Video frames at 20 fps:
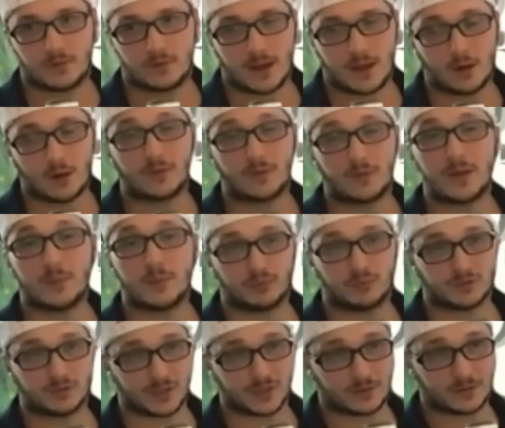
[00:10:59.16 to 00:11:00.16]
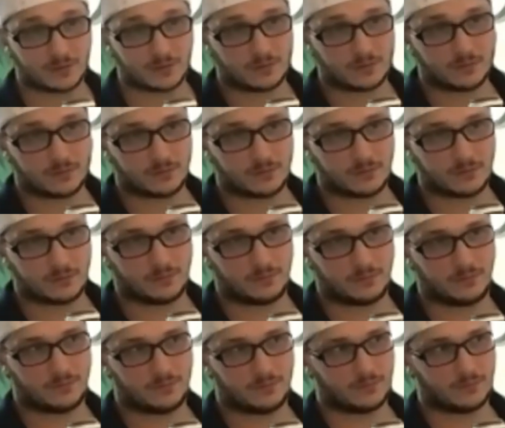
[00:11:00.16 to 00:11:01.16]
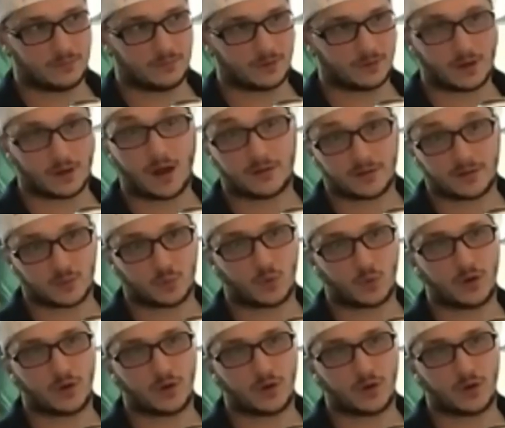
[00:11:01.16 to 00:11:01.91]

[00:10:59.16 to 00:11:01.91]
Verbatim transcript: how they present God is